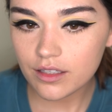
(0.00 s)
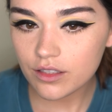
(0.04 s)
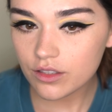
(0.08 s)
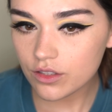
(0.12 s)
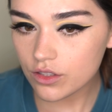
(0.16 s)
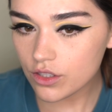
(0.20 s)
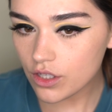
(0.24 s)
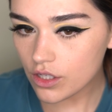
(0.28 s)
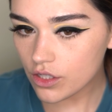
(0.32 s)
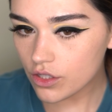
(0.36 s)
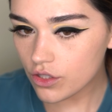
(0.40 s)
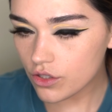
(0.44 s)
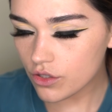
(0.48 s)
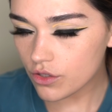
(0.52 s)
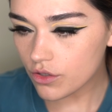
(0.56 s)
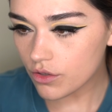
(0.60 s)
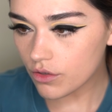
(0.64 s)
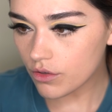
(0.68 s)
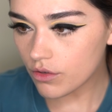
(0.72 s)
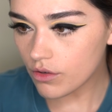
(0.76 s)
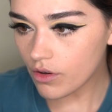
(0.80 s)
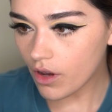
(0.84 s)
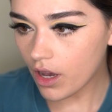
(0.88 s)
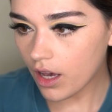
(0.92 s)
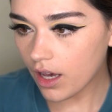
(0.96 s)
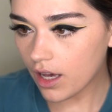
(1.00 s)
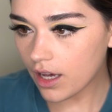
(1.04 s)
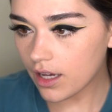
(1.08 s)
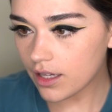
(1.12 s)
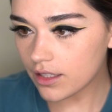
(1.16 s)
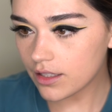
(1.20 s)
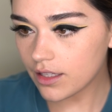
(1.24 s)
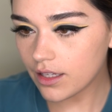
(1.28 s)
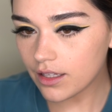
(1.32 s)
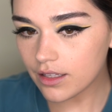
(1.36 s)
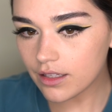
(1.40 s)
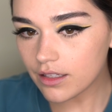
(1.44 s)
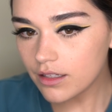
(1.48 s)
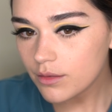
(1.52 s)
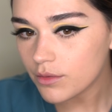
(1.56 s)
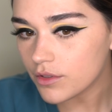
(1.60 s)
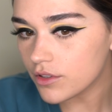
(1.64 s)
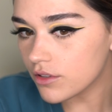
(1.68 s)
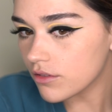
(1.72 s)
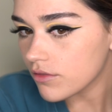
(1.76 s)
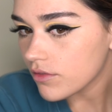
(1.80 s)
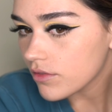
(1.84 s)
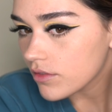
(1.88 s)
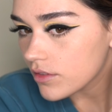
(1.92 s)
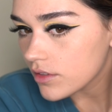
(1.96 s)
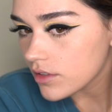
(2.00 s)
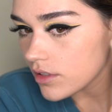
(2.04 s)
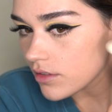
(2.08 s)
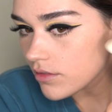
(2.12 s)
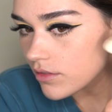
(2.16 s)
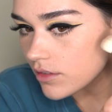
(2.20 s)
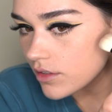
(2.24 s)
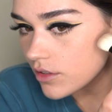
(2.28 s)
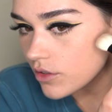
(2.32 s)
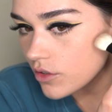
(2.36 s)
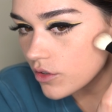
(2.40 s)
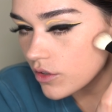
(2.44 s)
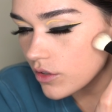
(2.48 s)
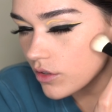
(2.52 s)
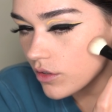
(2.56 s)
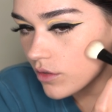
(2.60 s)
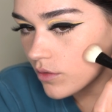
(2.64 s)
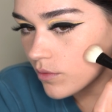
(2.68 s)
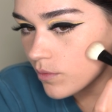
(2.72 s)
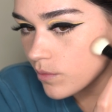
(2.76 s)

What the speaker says: just to add a little bit of definition.